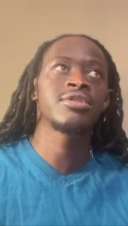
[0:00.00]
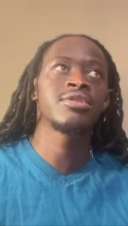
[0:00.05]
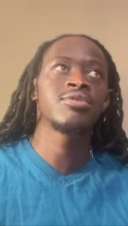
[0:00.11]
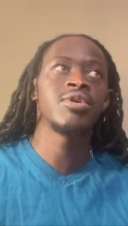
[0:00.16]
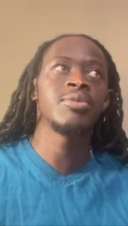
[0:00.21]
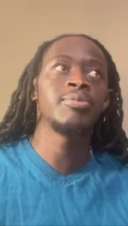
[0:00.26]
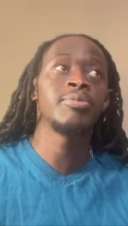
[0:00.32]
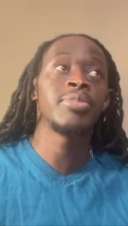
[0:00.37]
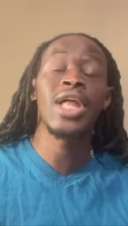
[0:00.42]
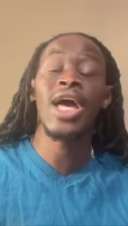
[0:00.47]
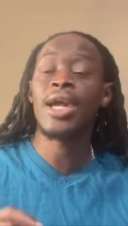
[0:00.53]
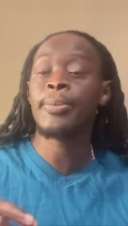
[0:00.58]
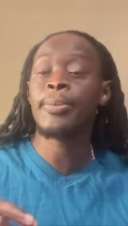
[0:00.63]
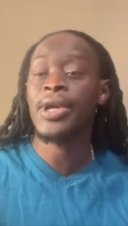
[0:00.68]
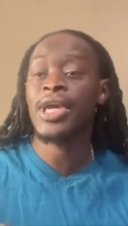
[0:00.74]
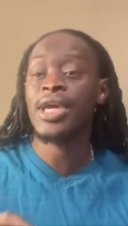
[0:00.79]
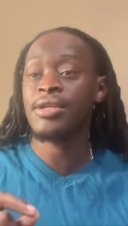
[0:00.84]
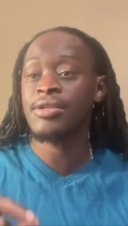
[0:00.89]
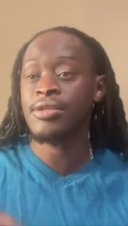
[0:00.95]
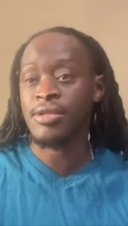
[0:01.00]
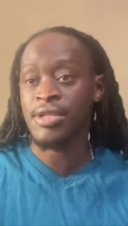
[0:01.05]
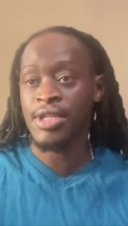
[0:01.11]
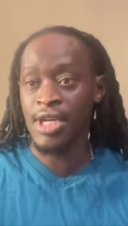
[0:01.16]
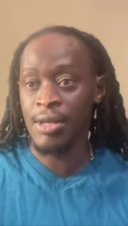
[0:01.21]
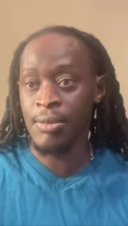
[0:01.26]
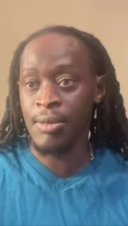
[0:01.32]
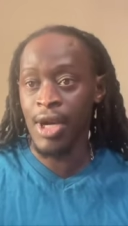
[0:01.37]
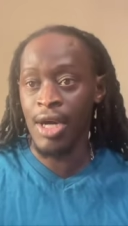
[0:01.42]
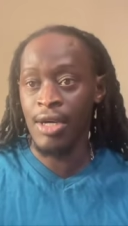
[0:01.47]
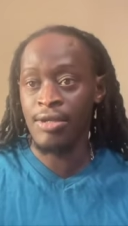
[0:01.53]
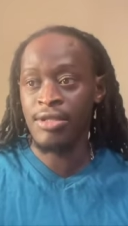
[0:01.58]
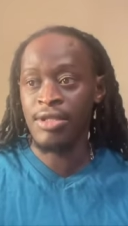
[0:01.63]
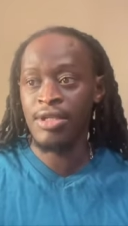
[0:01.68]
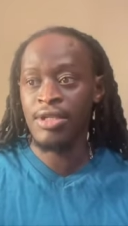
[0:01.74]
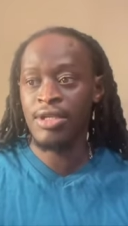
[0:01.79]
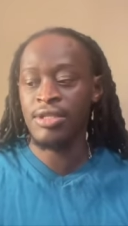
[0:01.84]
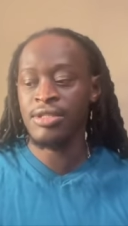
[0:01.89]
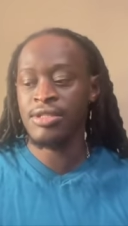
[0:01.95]
when Black Panther came out.
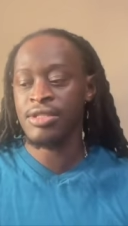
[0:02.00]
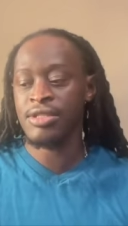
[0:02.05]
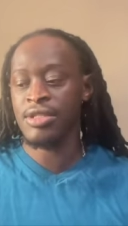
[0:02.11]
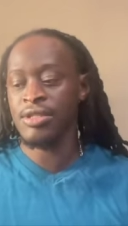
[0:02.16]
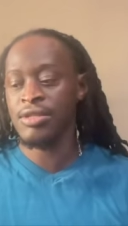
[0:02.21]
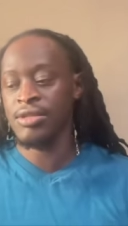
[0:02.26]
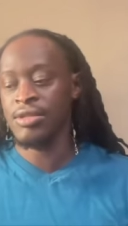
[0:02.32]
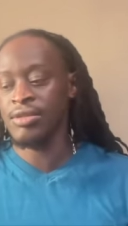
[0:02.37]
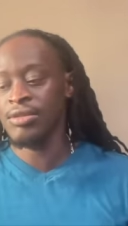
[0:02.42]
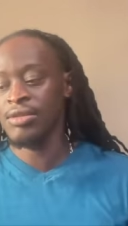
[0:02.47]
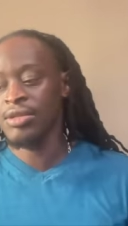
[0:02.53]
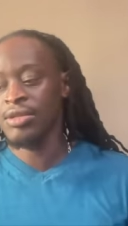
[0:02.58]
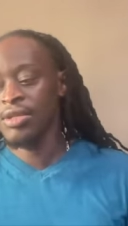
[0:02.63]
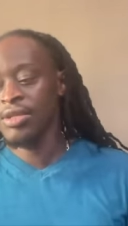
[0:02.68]
And so,